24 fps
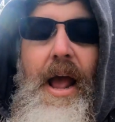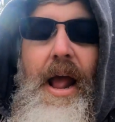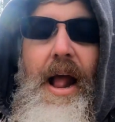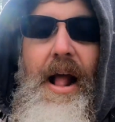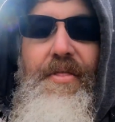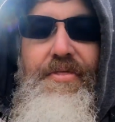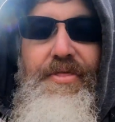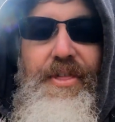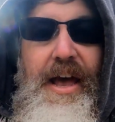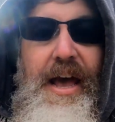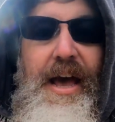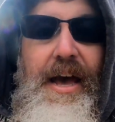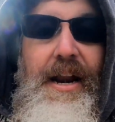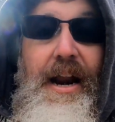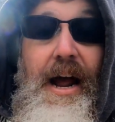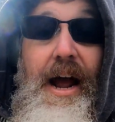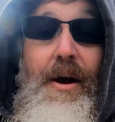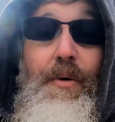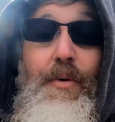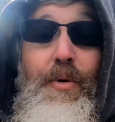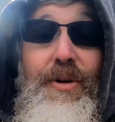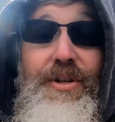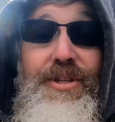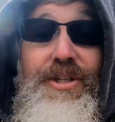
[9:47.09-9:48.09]
and then
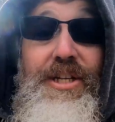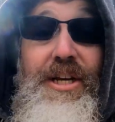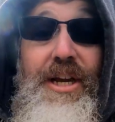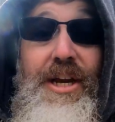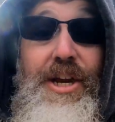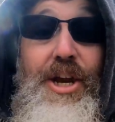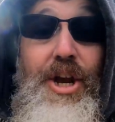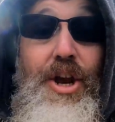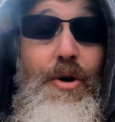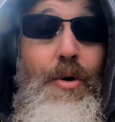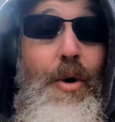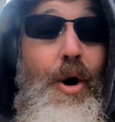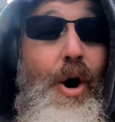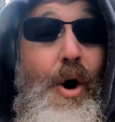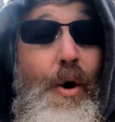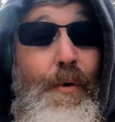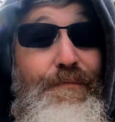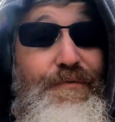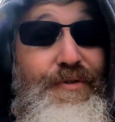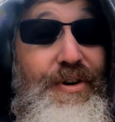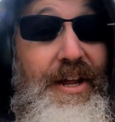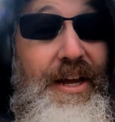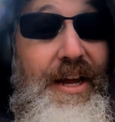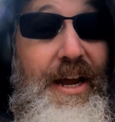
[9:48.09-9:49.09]
I will see you
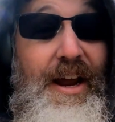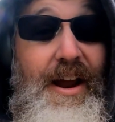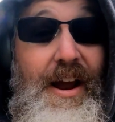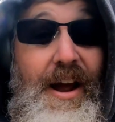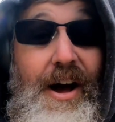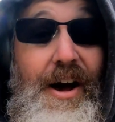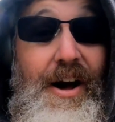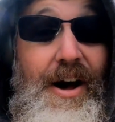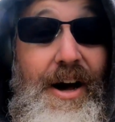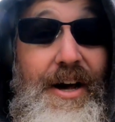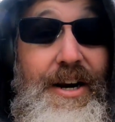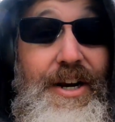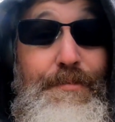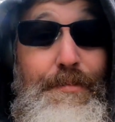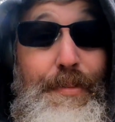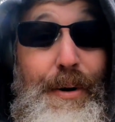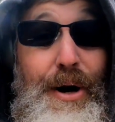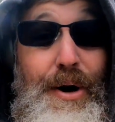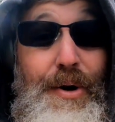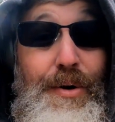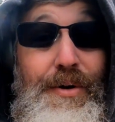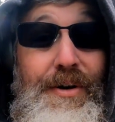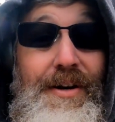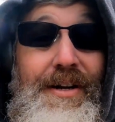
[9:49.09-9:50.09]
hopefully on a
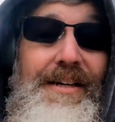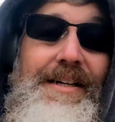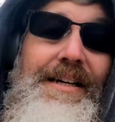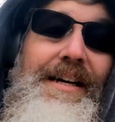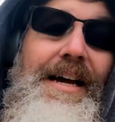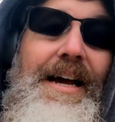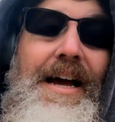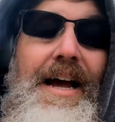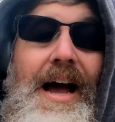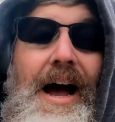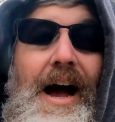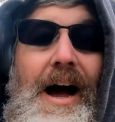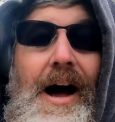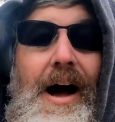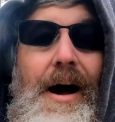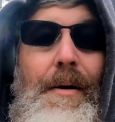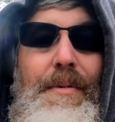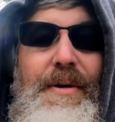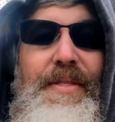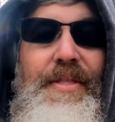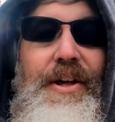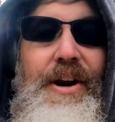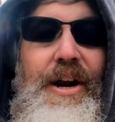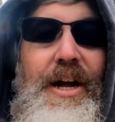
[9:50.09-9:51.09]
boat
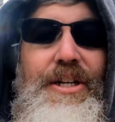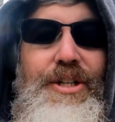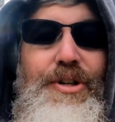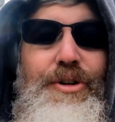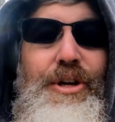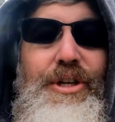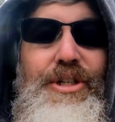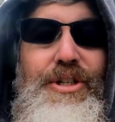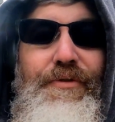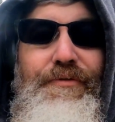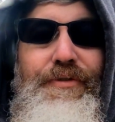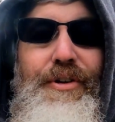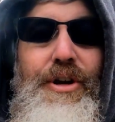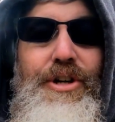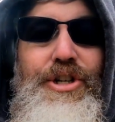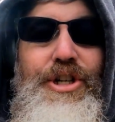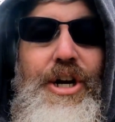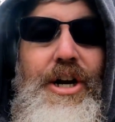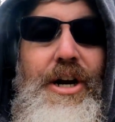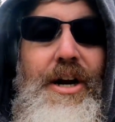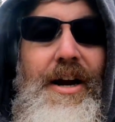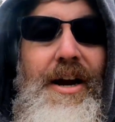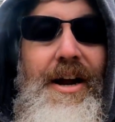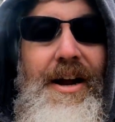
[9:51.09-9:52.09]
um, in the not too distant
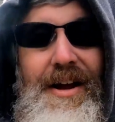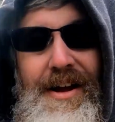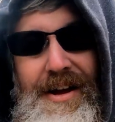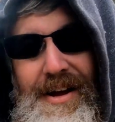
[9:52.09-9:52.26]
future.